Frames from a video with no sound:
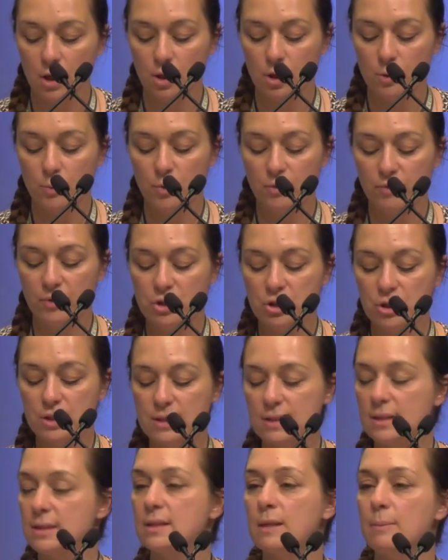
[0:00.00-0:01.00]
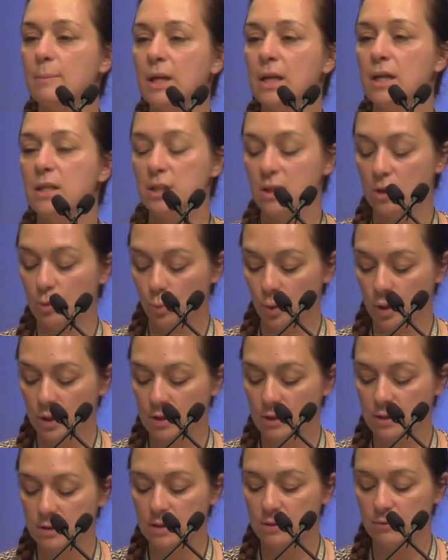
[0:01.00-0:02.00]
The provisions are similar to the
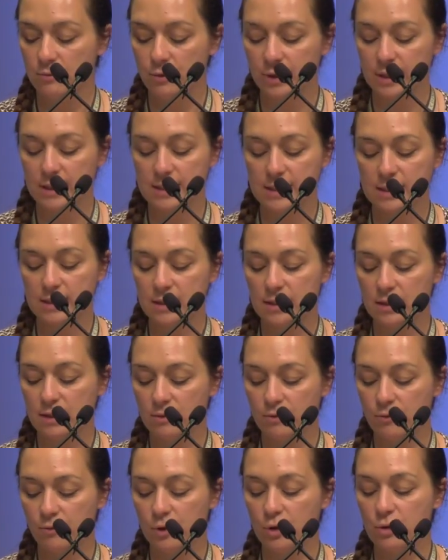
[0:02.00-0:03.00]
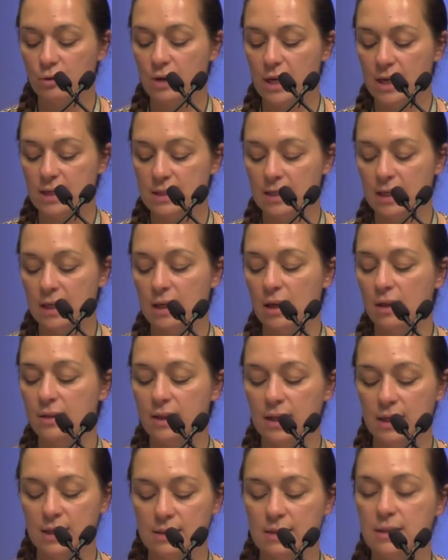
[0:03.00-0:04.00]
ones for creating
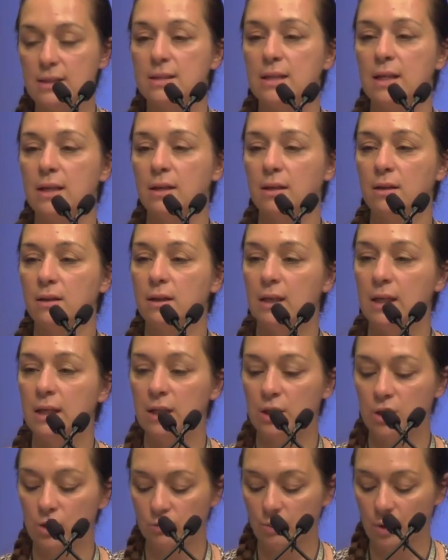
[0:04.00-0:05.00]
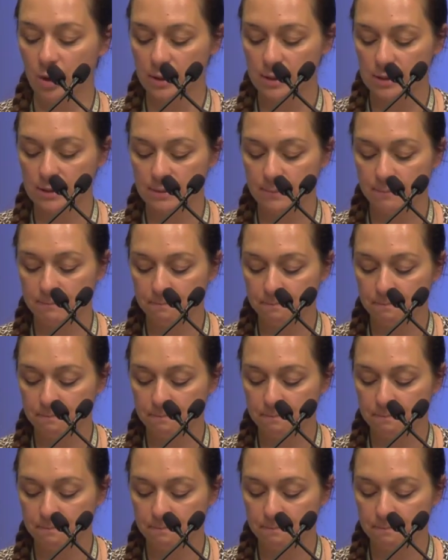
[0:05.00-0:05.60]
the existing EU rights.